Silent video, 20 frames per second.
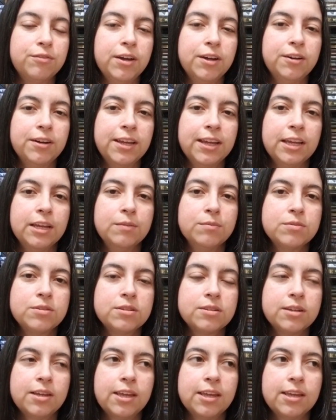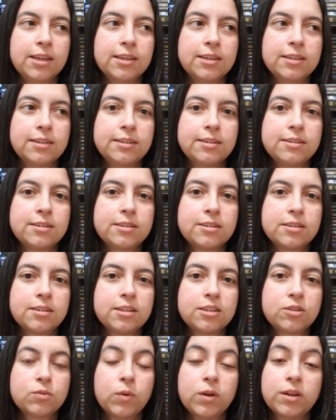of Fighter games. And
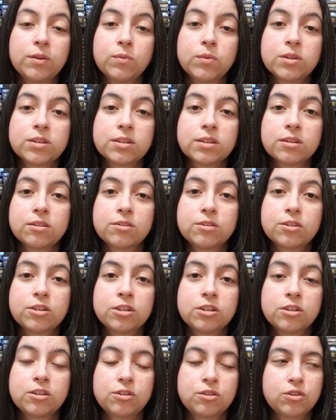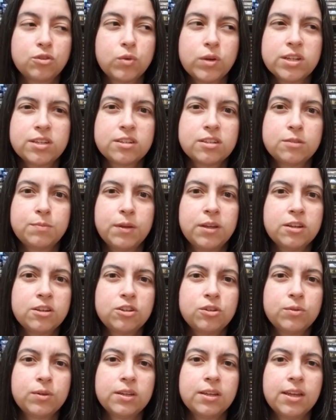this one was a little twist spin
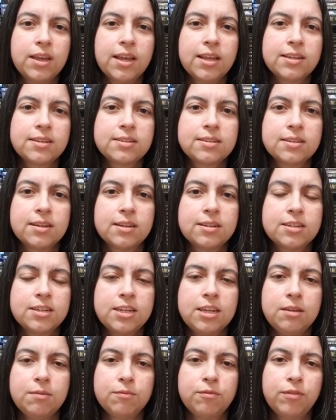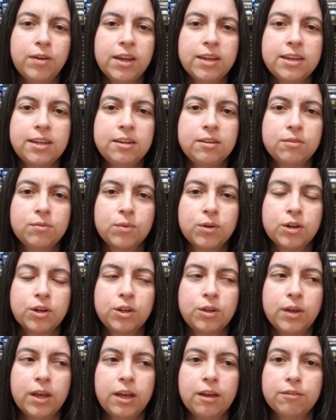to it. It's a team fighting where
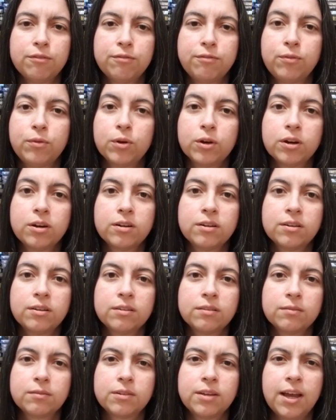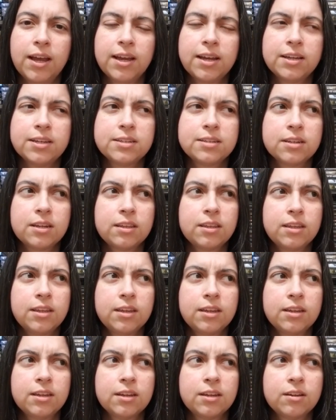you have four guys, I
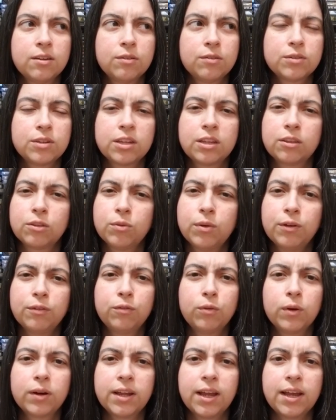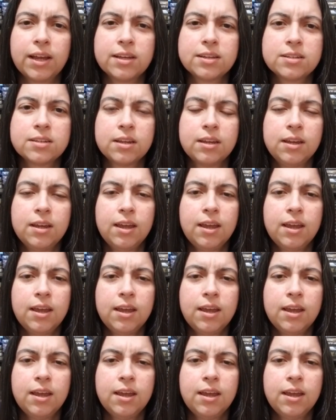think. It was like three or four guys.